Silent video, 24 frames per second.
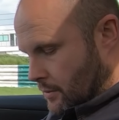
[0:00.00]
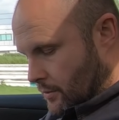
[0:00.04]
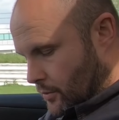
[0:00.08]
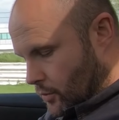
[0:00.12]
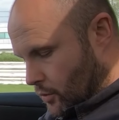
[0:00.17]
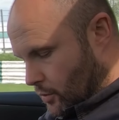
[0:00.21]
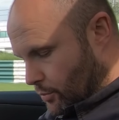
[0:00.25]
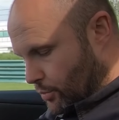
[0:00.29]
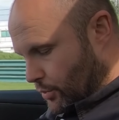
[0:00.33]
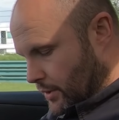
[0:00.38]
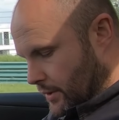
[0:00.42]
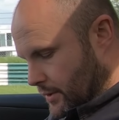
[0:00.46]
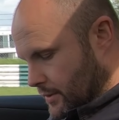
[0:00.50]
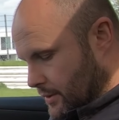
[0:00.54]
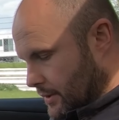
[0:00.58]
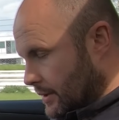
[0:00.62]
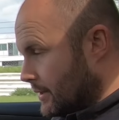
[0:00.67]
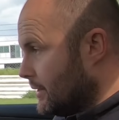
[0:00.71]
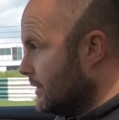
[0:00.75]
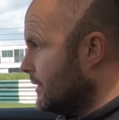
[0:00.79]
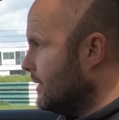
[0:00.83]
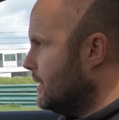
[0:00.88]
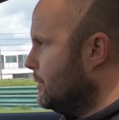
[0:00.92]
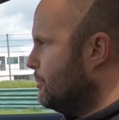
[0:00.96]
I'm going to put it
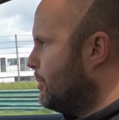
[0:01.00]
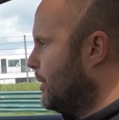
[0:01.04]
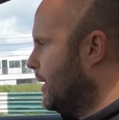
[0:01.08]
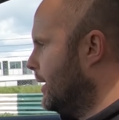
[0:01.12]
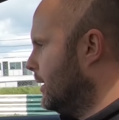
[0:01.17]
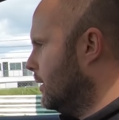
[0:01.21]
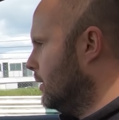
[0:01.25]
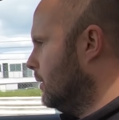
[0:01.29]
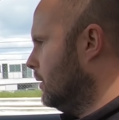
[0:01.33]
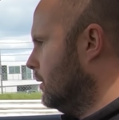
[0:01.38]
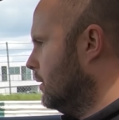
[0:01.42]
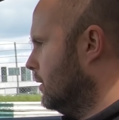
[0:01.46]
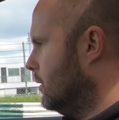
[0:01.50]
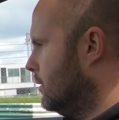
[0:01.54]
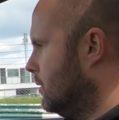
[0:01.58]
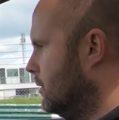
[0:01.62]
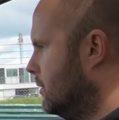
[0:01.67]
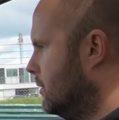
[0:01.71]
into E-pedal.